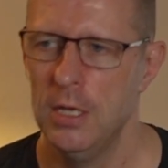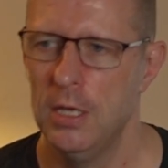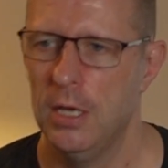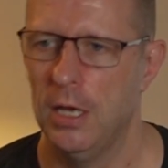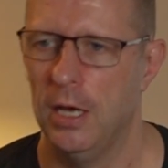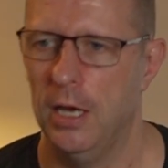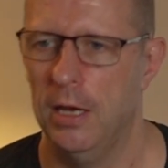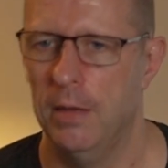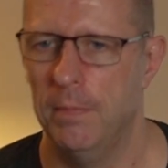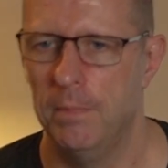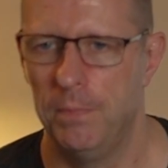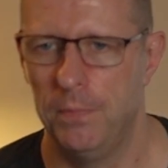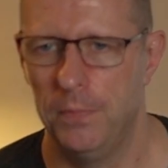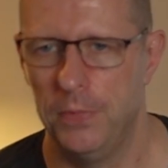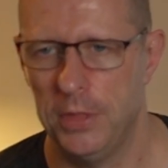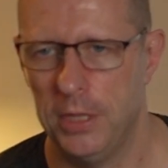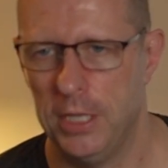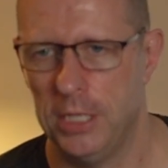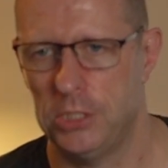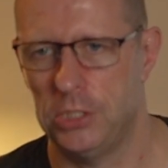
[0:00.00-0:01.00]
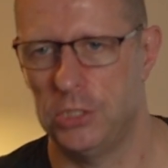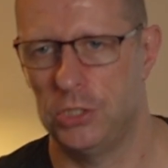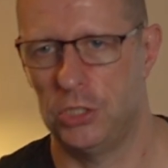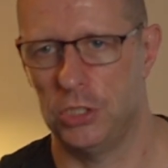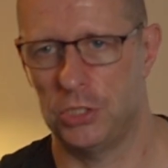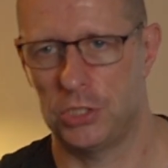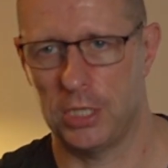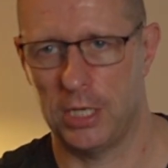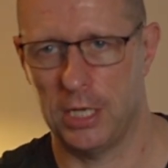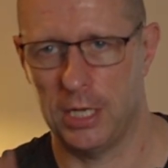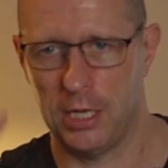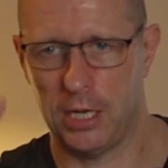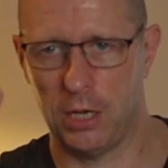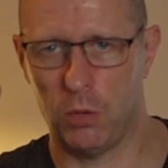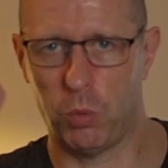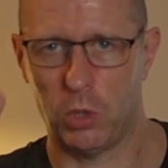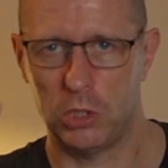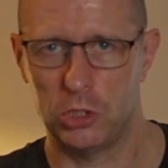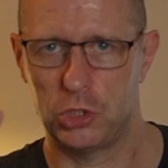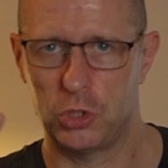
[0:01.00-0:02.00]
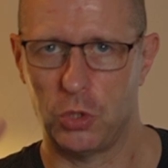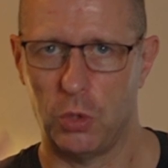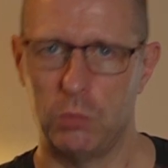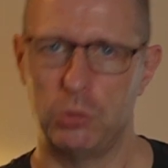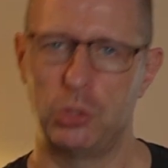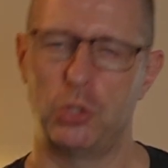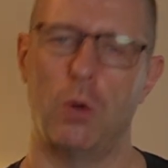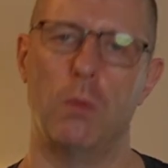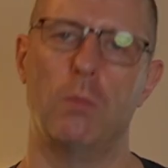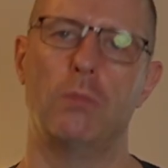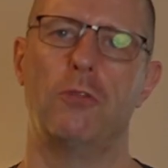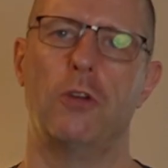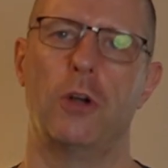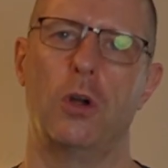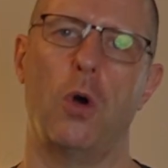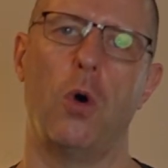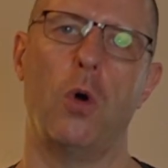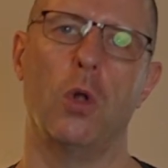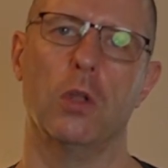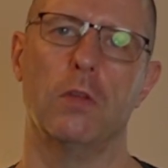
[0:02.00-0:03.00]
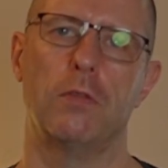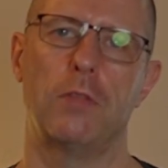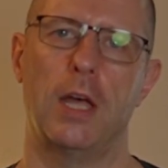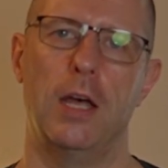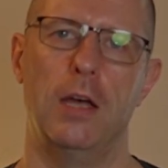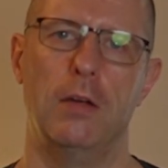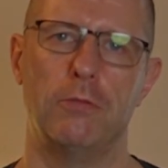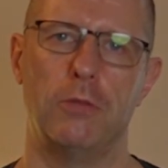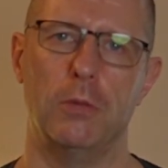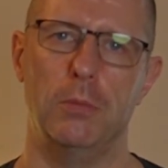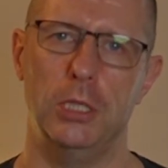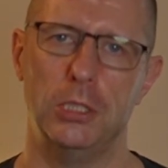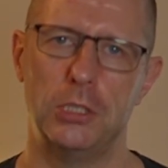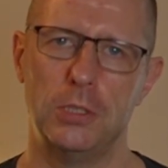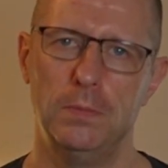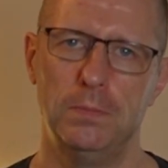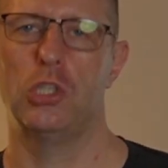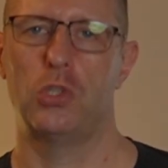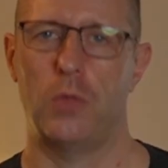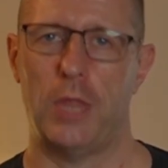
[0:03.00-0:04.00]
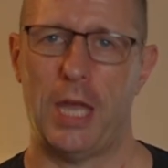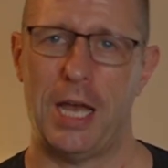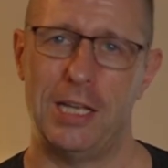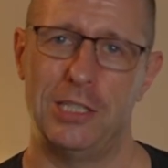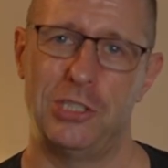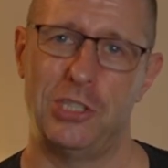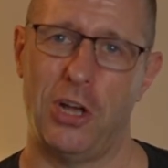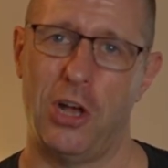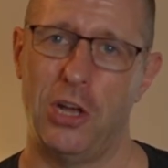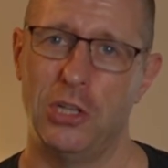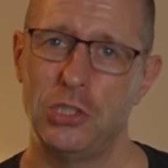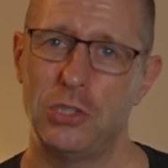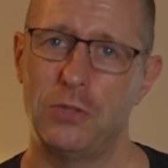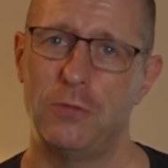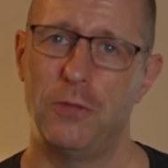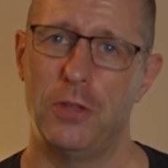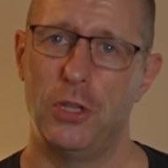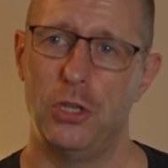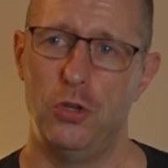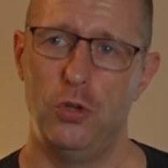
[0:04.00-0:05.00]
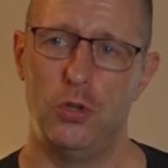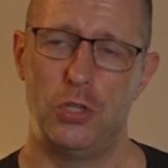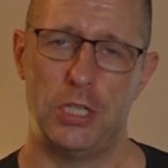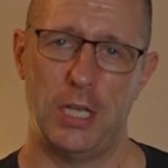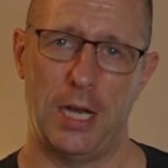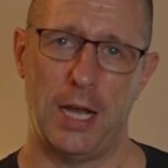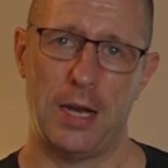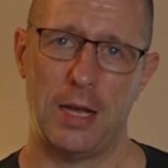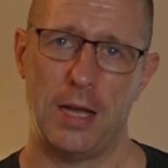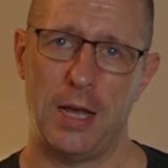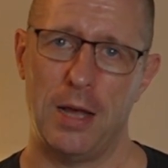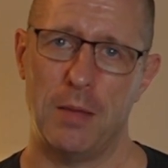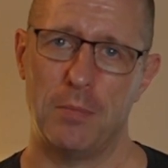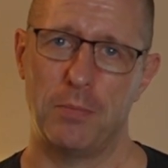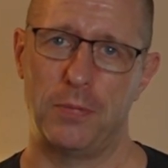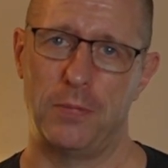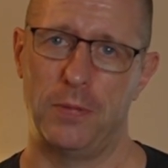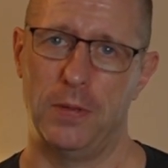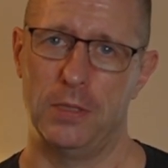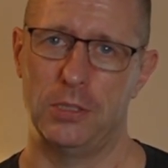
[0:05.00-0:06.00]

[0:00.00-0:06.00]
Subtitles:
This is just a one-stop shop for all of that information. So that is us for the new Tonara app.